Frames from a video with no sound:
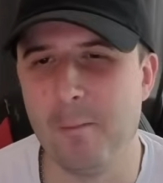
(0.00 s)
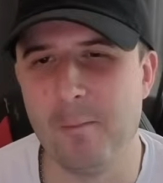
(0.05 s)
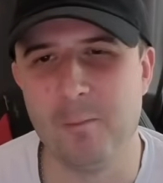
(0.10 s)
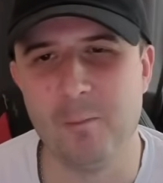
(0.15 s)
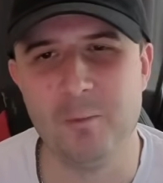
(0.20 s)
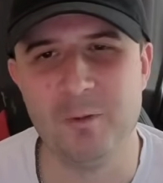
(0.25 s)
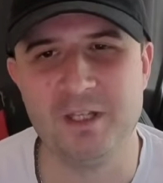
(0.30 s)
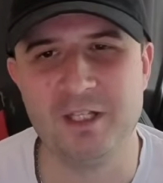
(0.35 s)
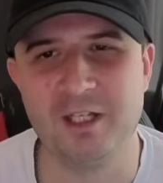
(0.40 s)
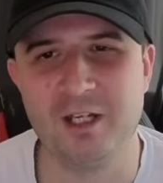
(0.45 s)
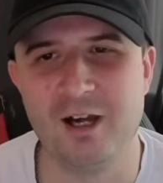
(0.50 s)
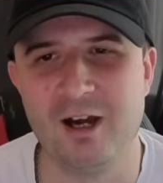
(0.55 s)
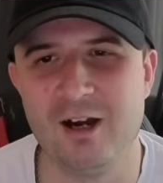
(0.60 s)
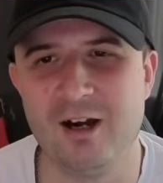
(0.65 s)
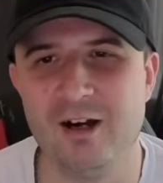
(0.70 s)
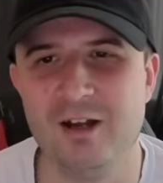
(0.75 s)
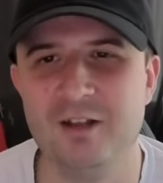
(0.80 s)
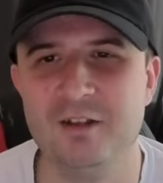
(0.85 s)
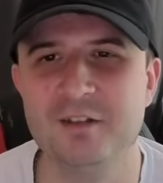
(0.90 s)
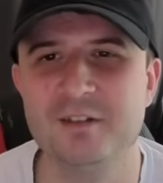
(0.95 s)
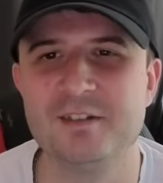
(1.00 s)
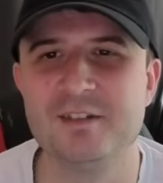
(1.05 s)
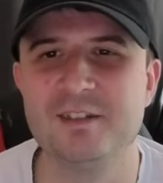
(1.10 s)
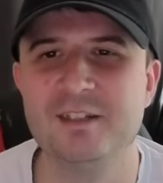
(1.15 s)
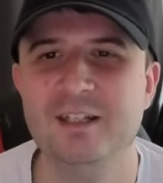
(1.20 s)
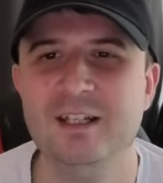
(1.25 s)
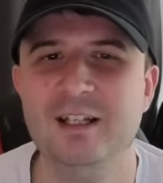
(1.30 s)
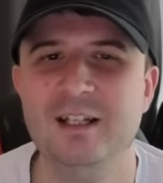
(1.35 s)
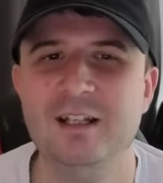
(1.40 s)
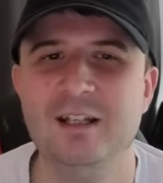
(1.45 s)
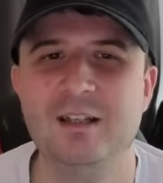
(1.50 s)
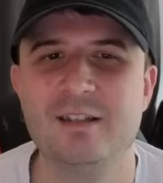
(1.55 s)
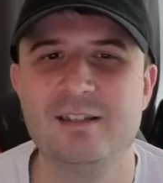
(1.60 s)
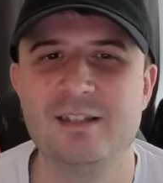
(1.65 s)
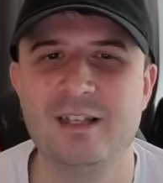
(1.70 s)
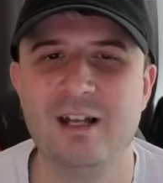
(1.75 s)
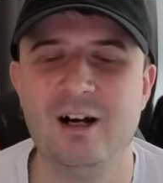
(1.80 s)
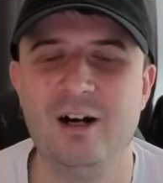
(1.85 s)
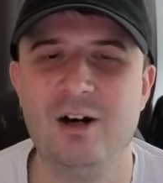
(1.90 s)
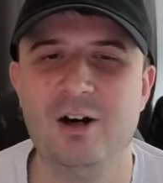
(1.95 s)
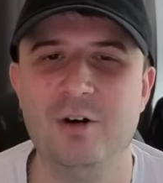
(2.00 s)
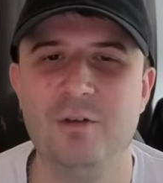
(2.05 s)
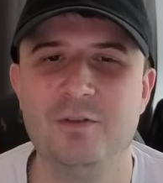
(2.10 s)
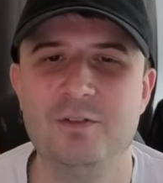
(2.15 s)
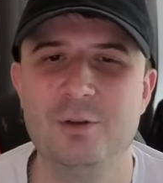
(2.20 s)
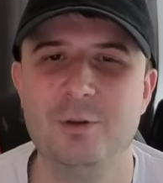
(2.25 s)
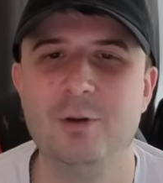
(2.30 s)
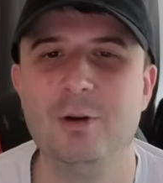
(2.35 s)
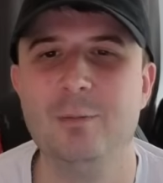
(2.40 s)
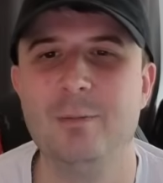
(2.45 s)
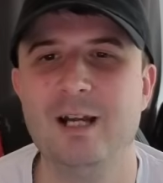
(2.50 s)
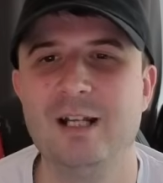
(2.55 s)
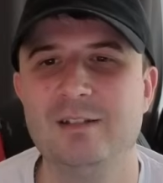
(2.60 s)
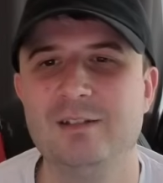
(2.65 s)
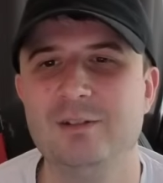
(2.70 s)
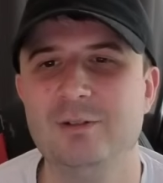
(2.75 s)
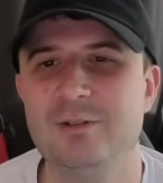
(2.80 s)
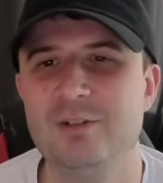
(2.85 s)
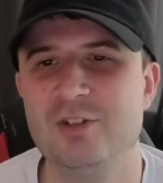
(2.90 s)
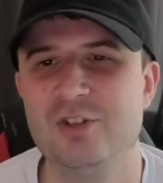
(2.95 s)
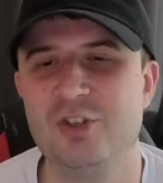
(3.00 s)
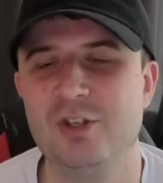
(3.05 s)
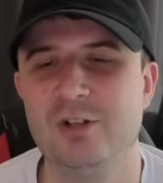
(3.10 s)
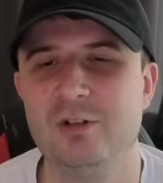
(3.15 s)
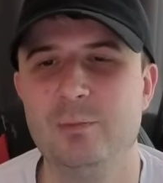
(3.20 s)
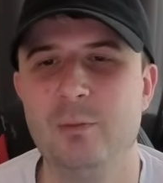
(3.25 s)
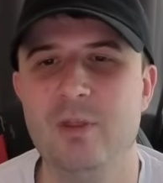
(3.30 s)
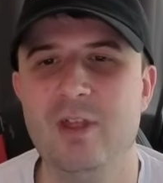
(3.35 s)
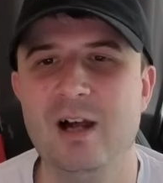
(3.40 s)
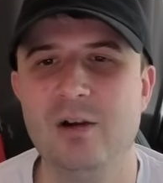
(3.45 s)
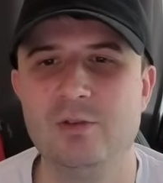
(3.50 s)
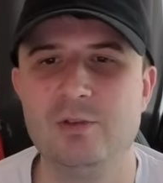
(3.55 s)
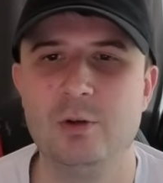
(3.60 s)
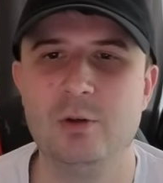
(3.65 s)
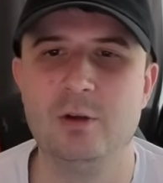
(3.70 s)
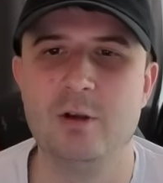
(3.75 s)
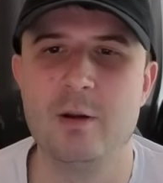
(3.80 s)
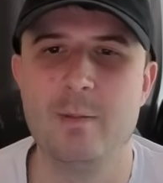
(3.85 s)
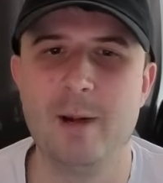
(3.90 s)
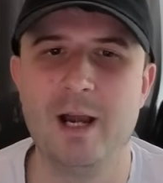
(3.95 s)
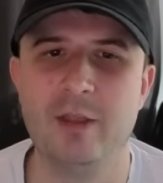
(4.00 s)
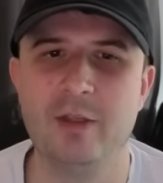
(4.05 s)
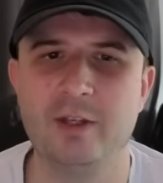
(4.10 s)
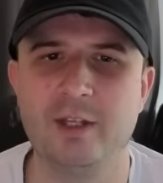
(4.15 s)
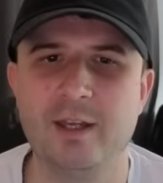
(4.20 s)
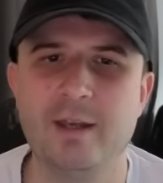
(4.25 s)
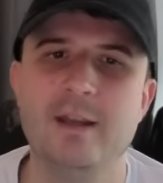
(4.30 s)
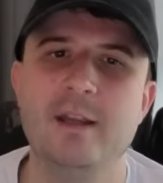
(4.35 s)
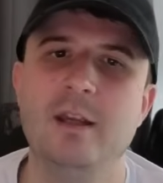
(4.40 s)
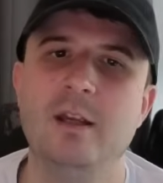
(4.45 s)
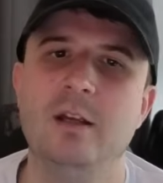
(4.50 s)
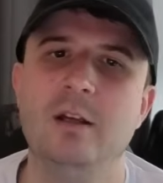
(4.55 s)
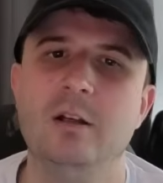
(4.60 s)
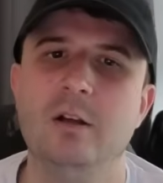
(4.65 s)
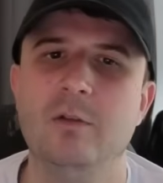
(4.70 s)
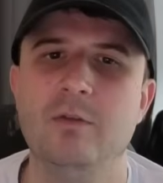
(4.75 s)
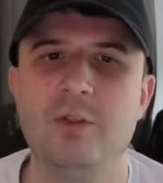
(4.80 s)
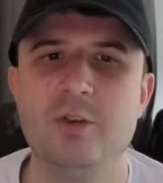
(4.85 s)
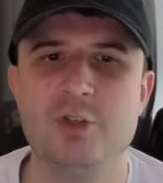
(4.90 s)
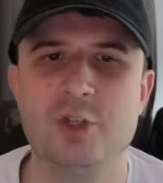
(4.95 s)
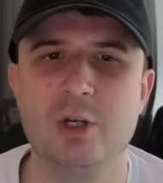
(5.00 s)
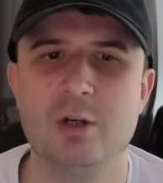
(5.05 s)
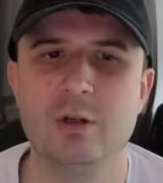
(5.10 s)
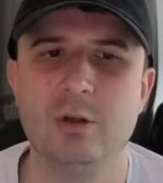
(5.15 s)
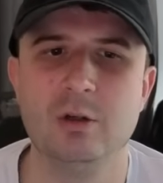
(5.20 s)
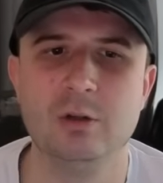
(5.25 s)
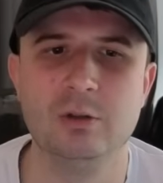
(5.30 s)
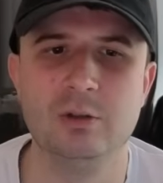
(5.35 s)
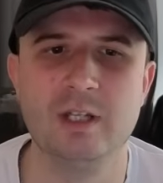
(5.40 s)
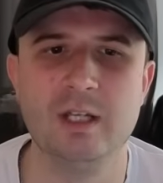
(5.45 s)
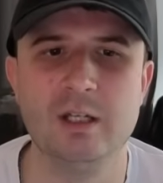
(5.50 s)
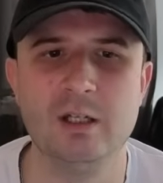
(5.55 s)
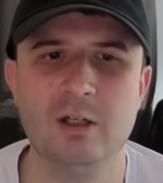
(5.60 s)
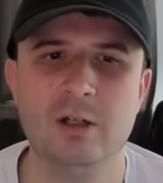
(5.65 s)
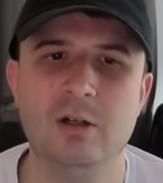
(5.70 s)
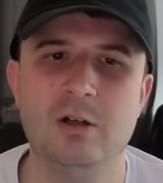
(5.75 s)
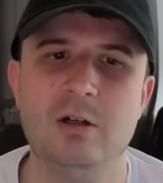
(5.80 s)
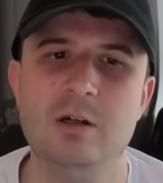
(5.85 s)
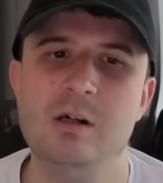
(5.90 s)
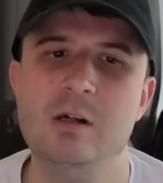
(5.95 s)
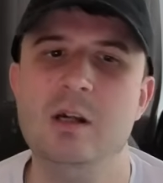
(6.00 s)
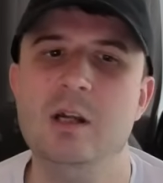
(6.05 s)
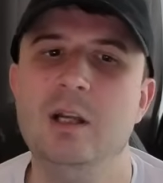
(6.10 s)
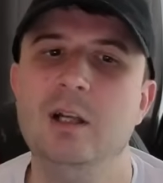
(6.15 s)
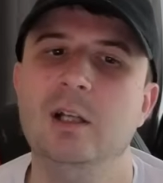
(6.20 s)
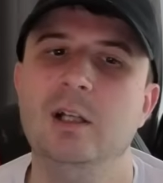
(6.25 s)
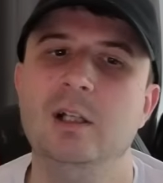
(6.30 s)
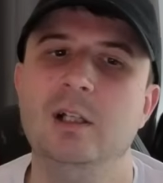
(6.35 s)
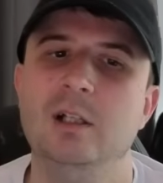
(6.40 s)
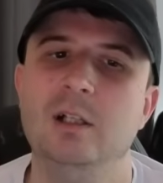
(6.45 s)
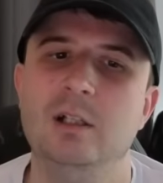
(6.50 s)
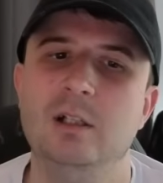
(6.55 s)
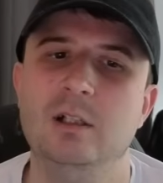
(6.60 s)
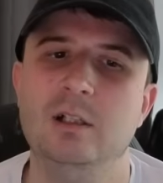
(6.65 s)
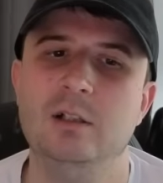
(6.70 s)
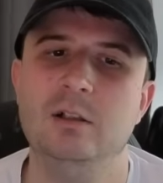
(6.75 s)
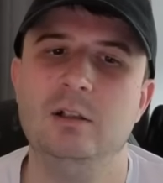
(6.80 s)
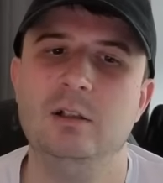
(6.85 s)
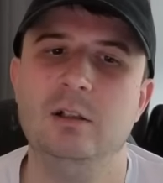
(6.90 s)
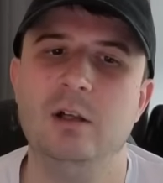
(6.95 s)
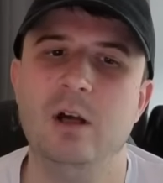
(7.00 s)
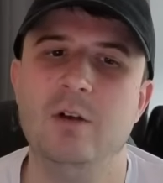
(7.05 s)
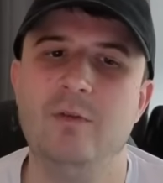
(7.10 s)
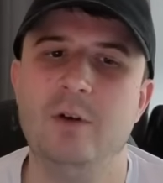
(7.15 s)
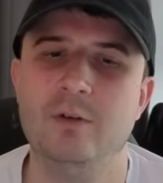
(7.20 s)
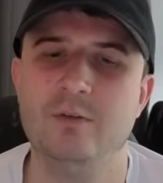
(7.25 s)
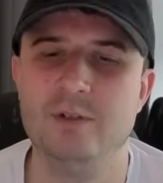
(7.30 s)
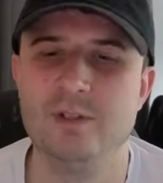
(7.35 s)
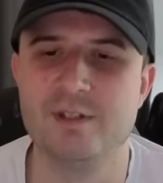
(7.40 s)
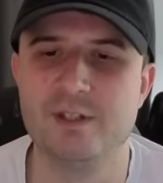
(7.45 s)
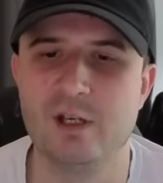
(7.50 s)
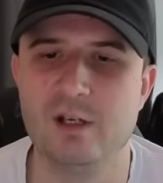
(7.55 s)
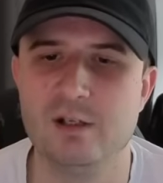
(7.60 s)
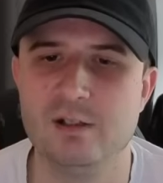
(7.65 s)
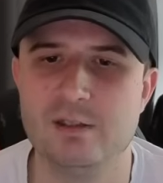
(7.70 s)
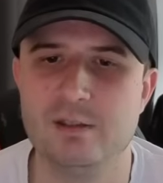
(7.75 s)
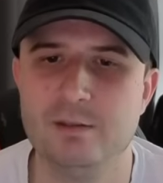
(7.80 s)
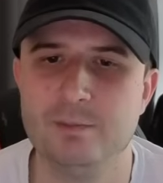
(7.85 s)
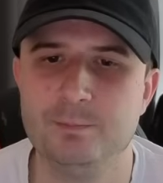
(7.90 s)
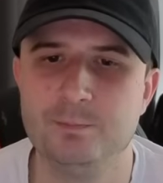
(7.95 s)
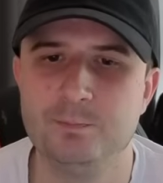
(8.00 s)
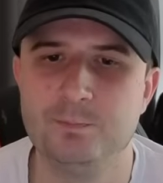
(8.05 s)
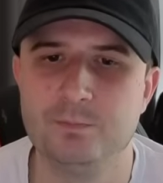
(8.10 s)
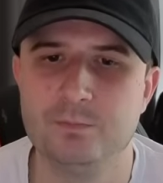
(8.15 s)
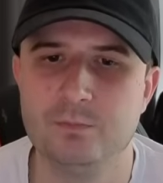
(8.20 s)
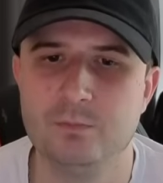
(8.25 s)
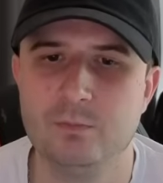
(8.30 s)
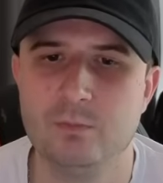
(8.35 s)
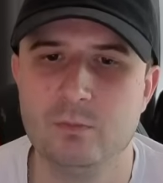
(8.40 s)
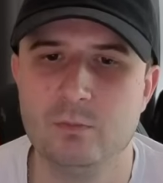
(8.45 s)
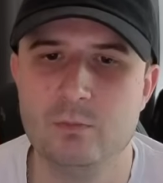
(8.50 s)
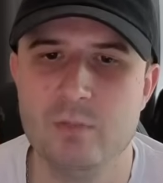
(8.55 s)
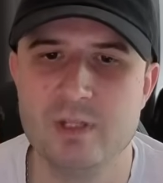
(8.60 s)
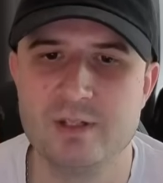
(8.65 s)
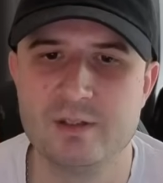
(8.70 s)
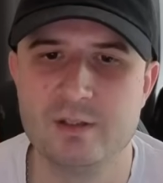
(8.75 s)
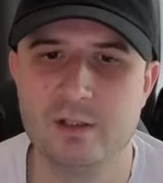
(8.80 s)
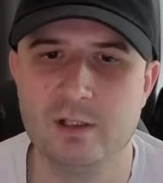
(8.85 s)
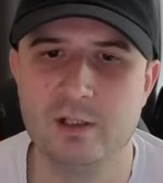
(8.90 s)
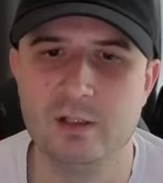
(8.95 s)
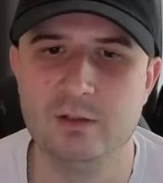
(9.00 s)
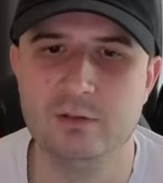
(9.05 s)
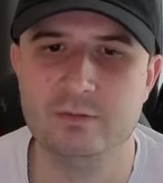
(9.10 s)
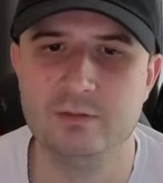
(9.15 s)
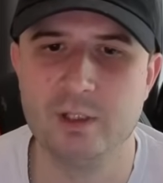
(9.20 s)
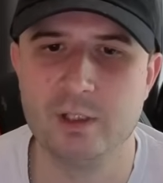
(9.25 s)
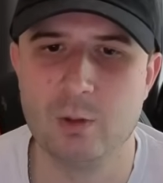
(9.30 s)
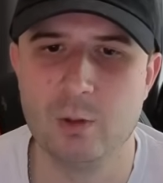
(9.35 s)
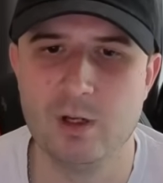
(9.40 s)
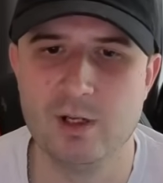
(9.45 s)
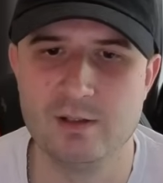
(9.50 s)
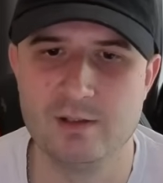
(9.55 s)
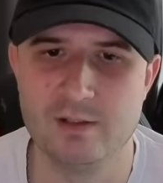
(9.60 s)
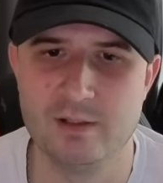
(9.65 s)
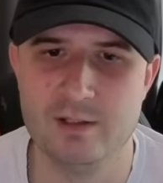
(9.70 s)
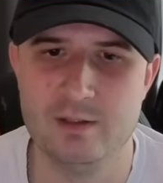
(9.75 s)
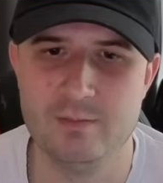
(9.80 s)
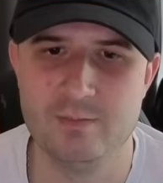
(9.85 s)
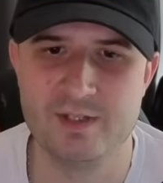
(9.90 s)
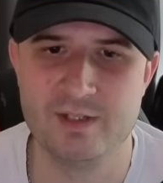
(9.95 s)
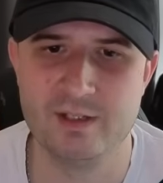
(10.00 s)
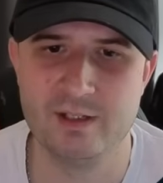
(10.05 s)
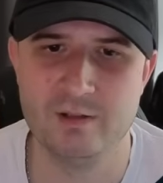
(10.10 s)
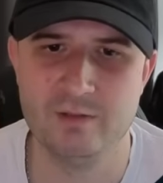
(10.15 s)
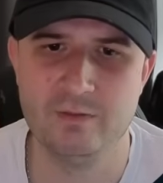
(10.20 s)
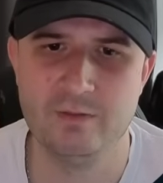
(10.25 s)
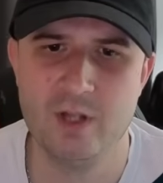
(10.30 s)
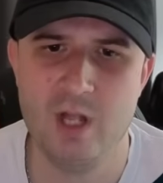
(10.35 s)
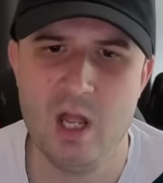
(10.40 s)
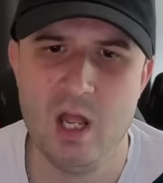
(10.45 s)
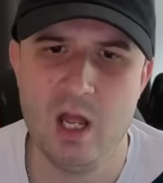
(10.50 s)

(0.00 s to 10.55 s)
We can't start off talking about Sword and Shield without talking about the king of the jungle, King Kong, Evolving Skies, Mr. Rayquaza himself.